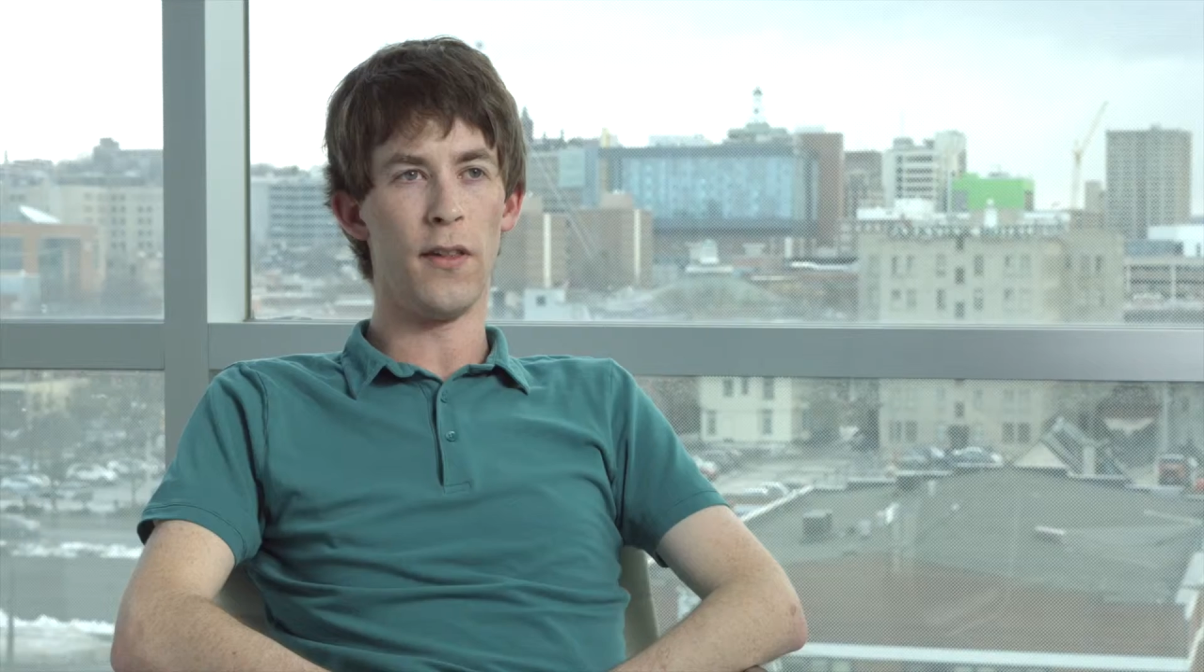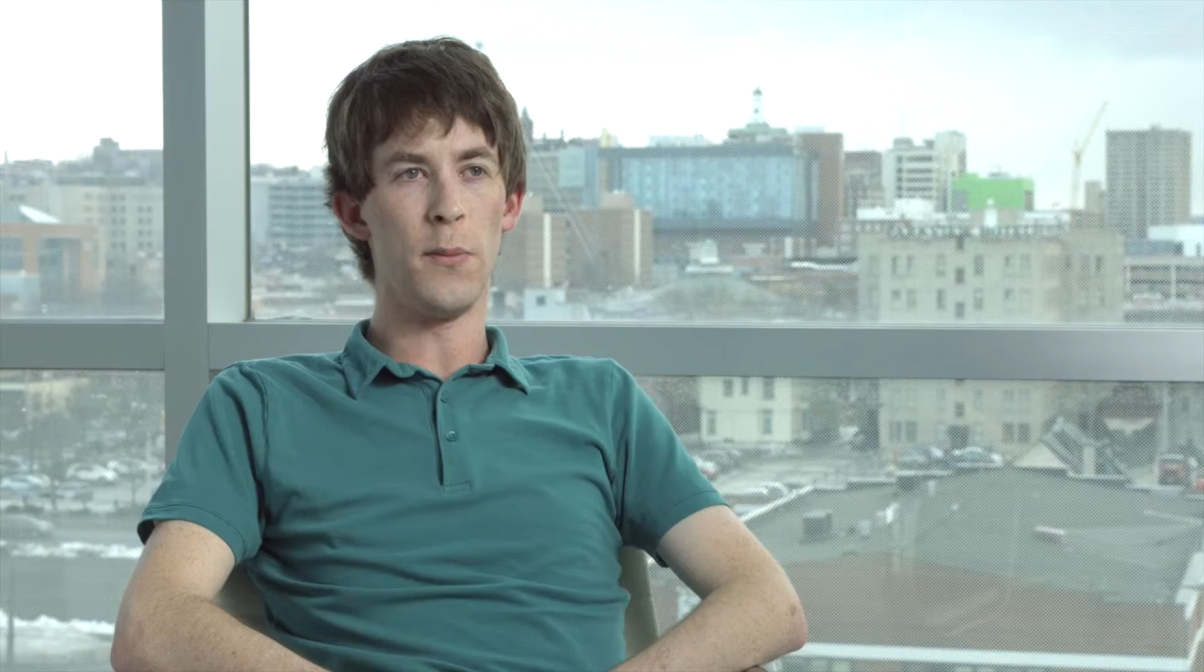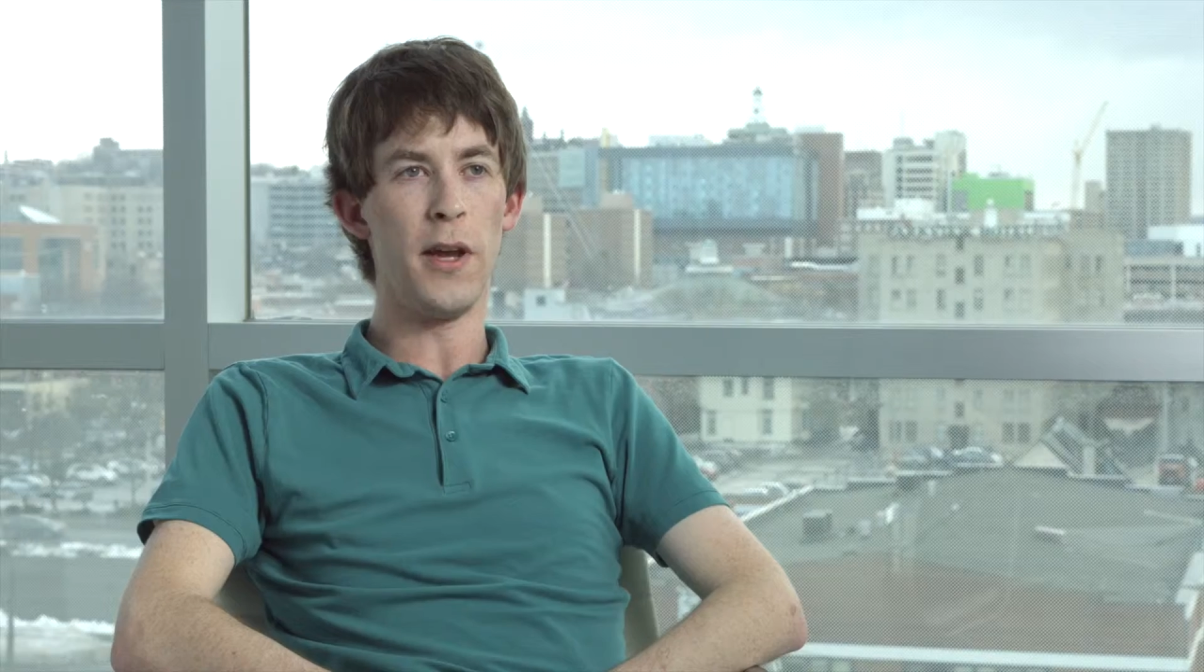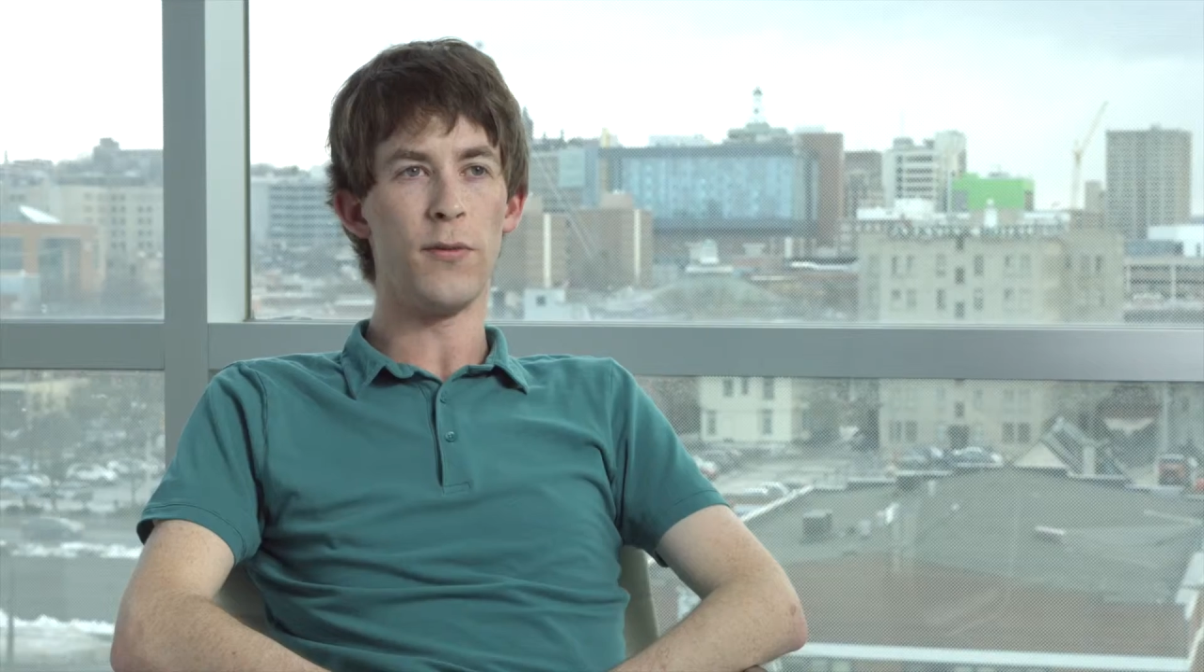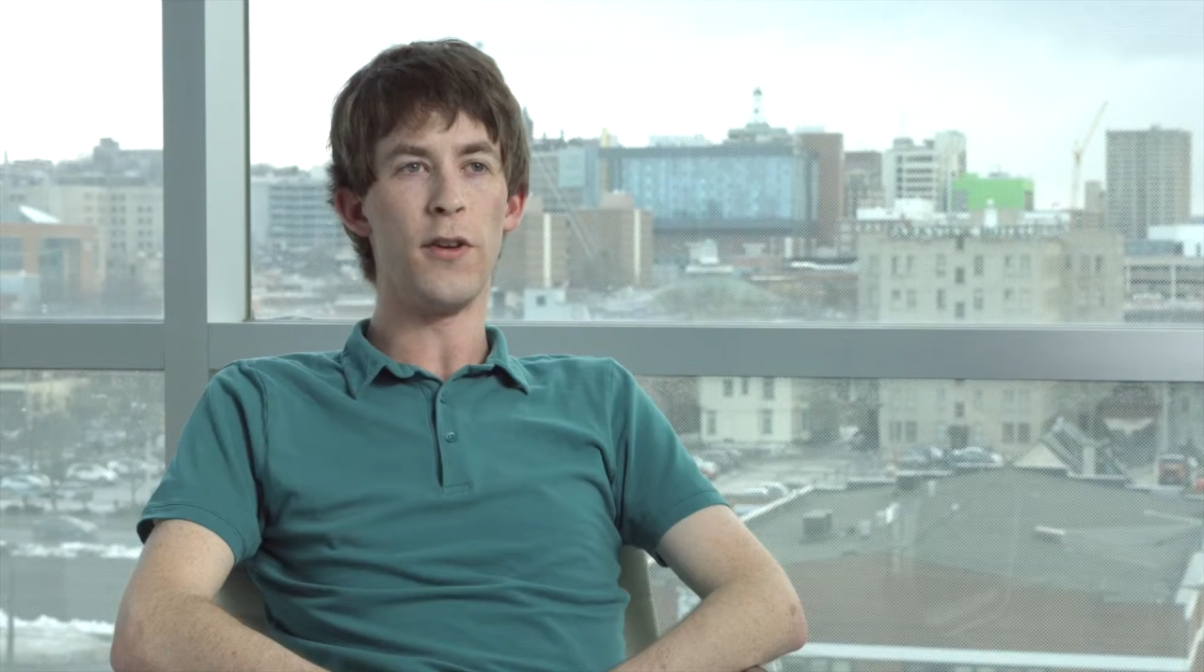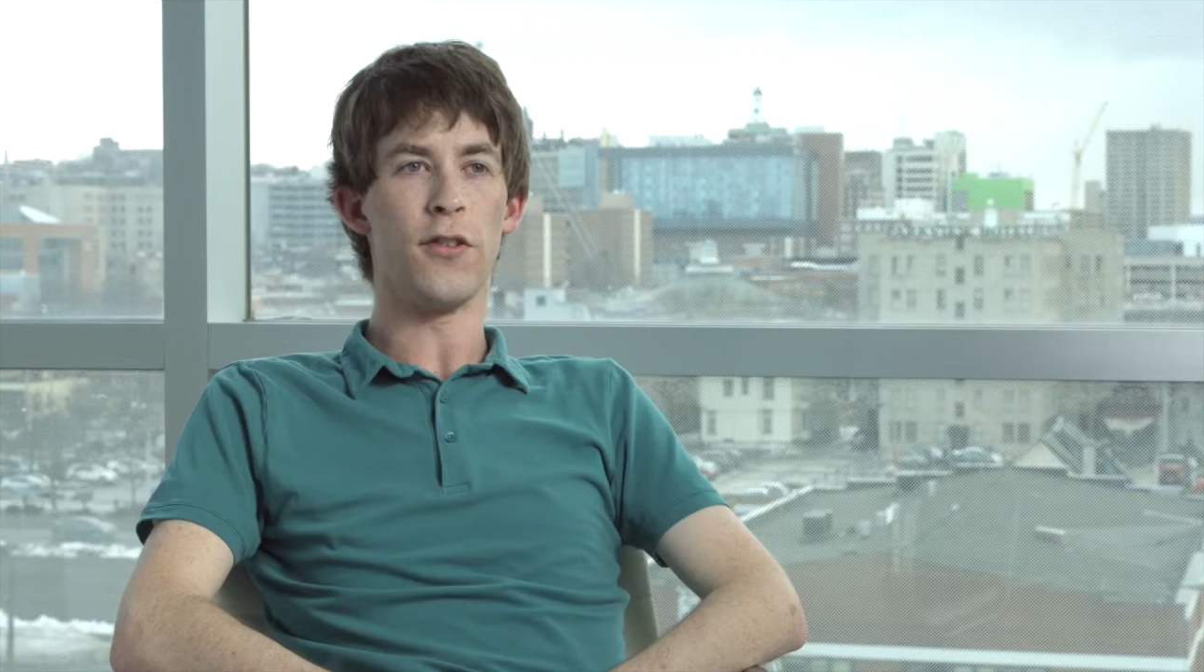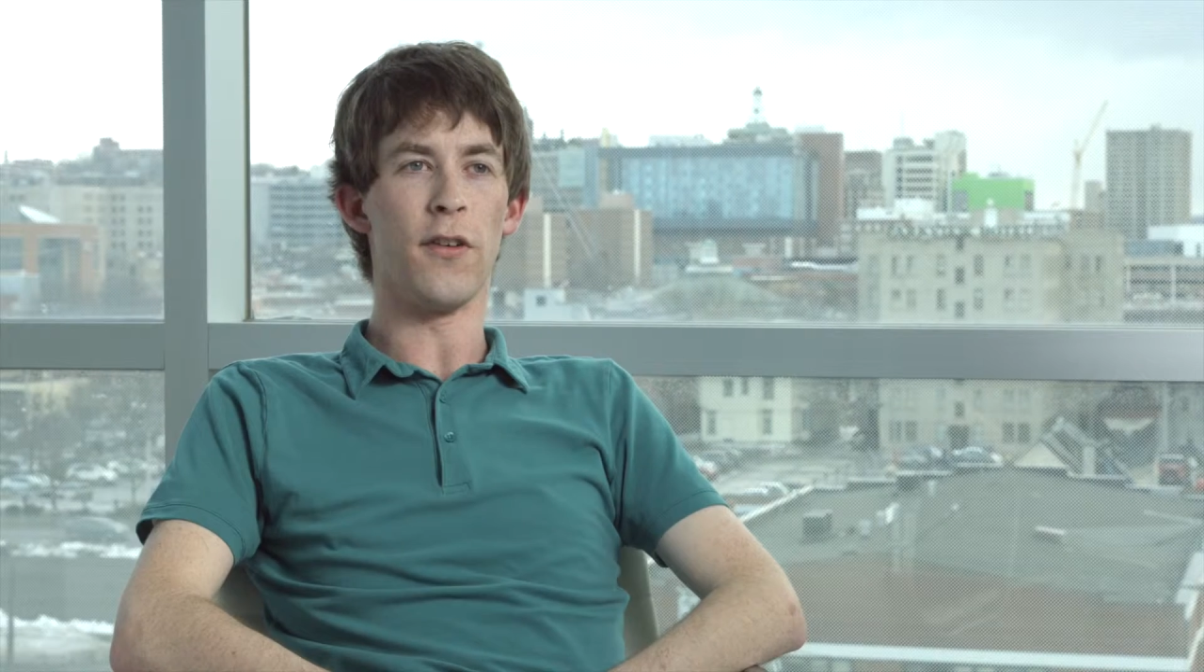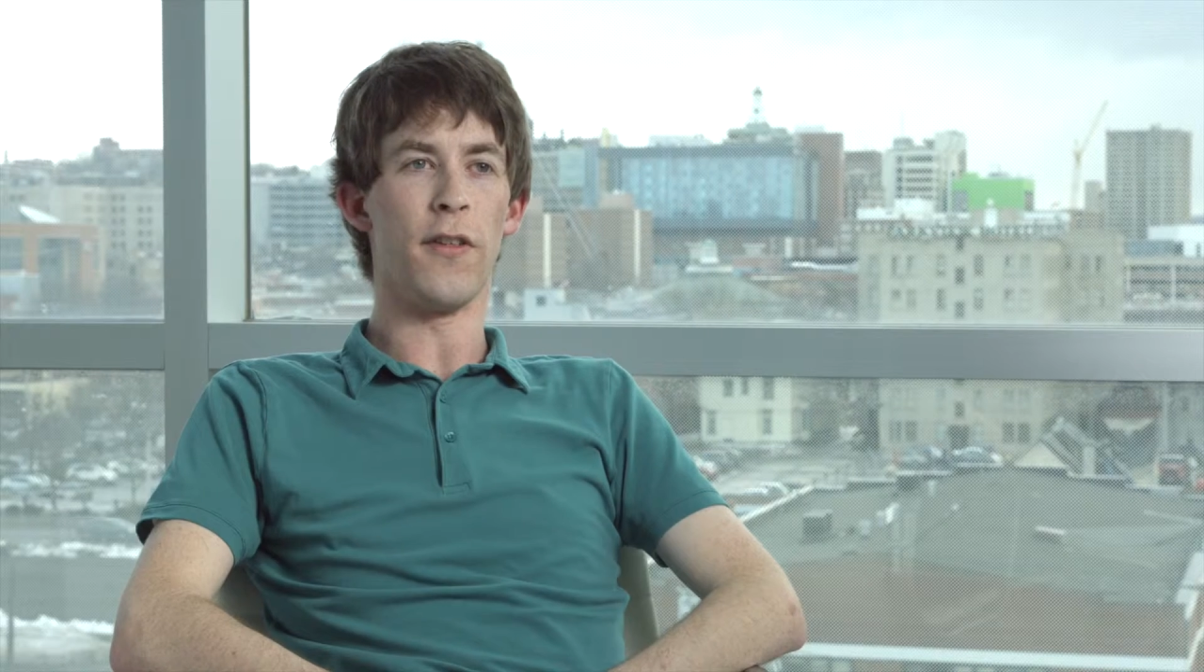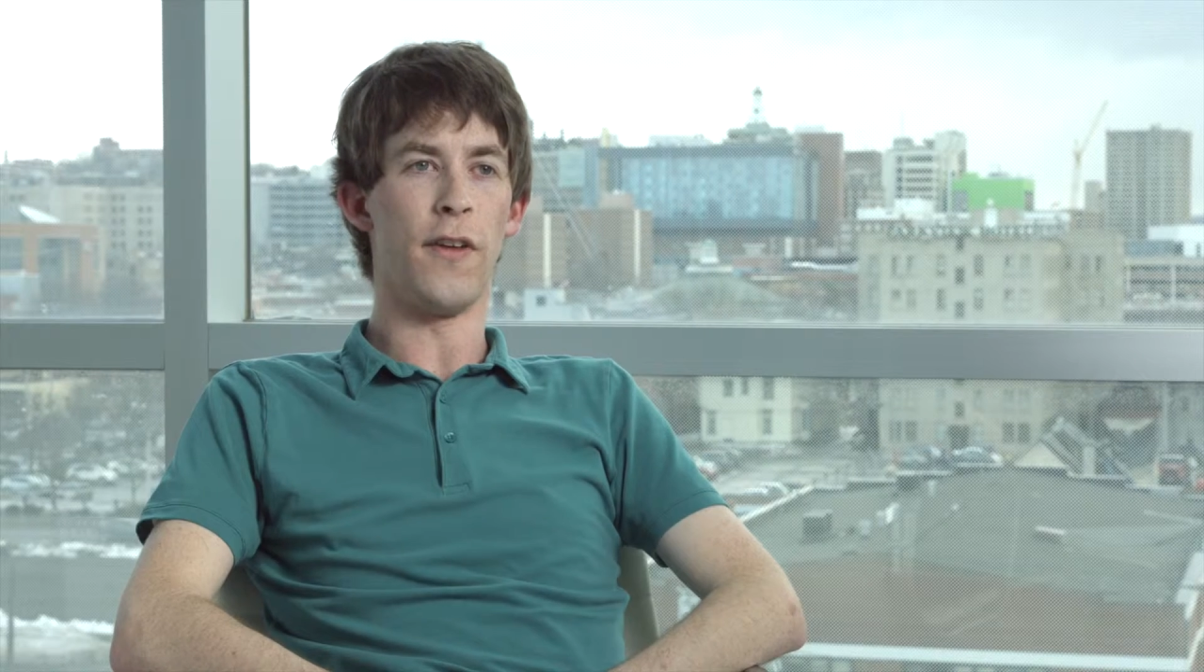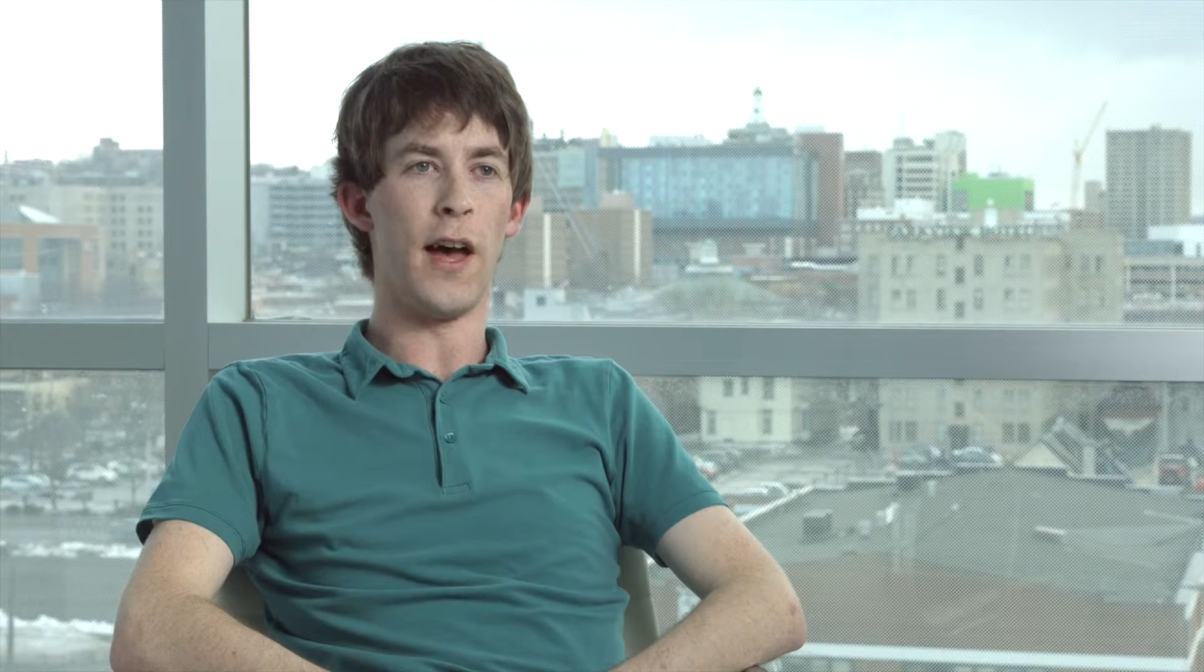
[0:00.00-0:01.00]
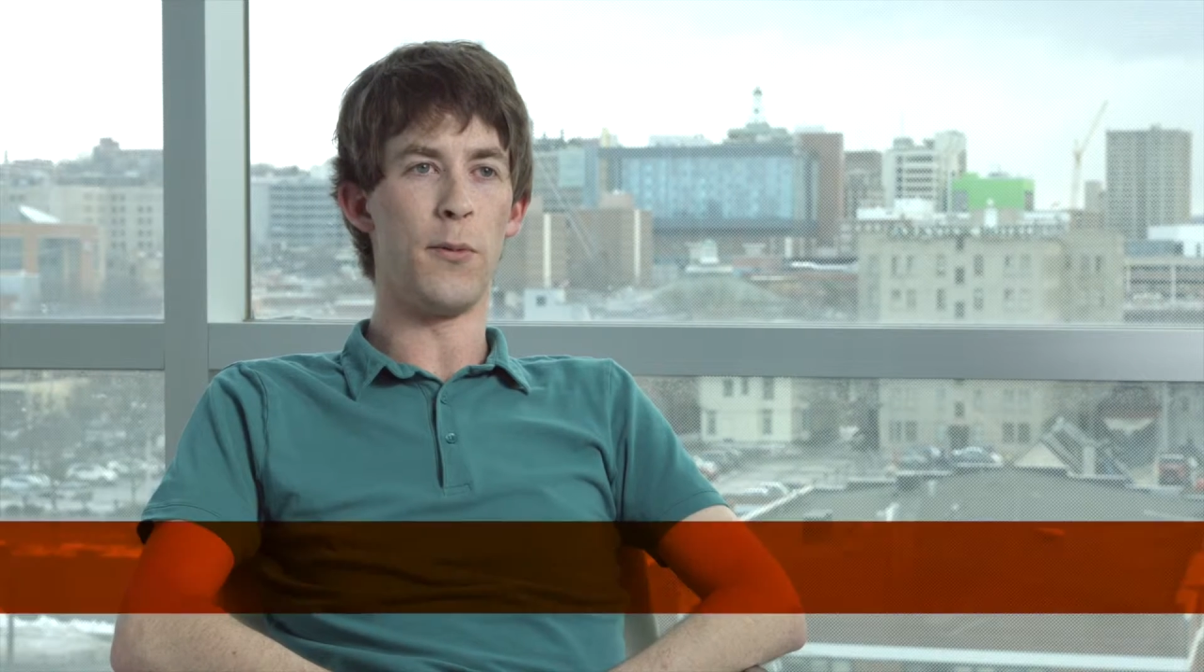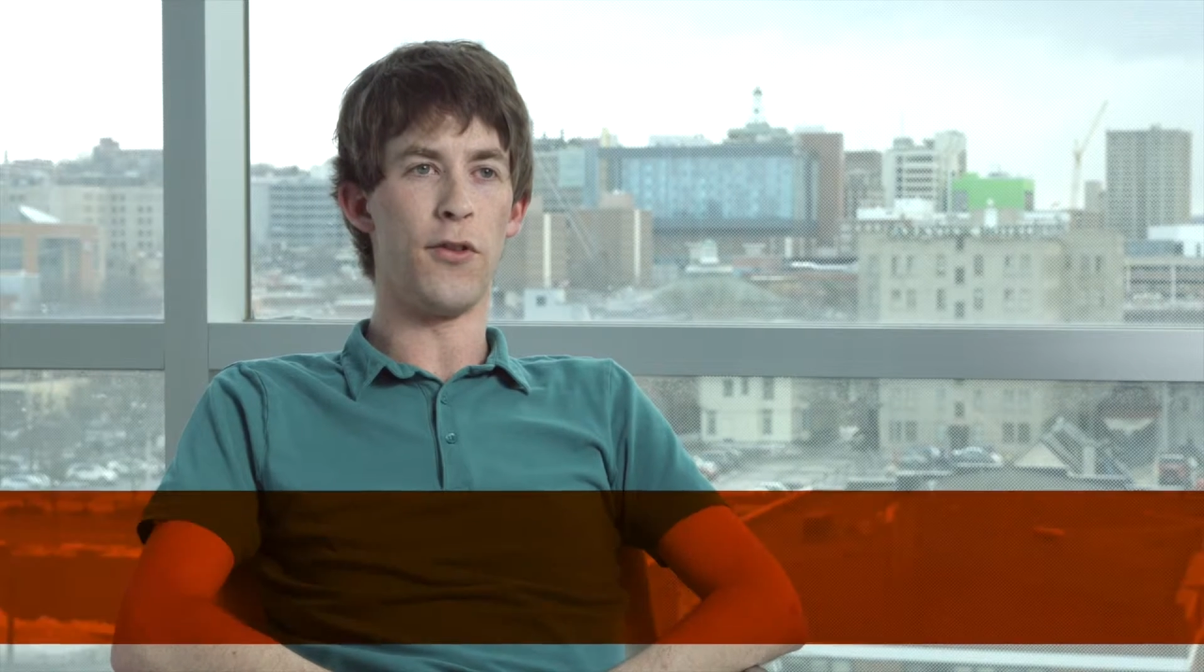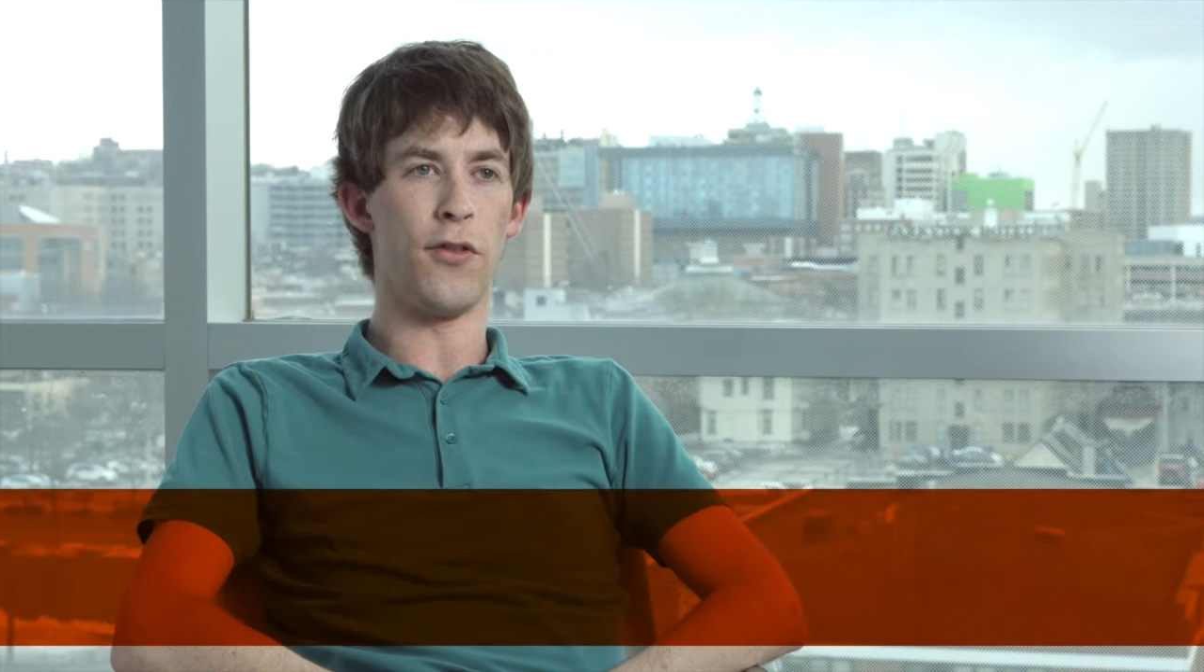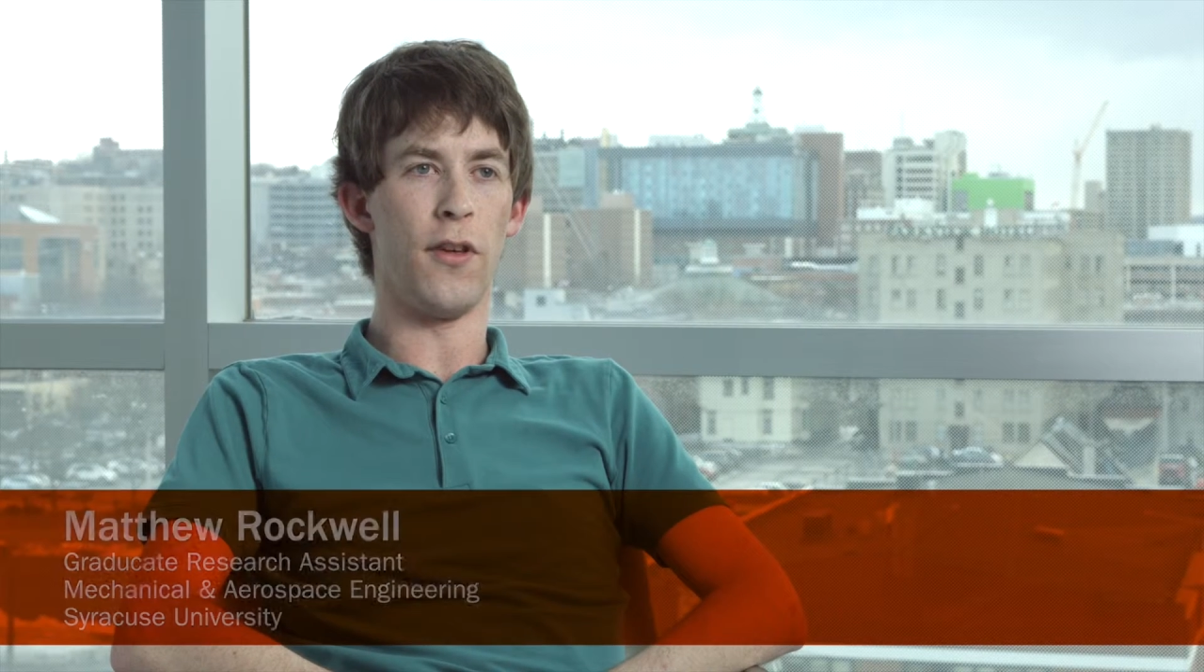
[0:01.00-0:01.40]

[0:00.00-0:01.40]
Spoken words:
The main feature of the lab is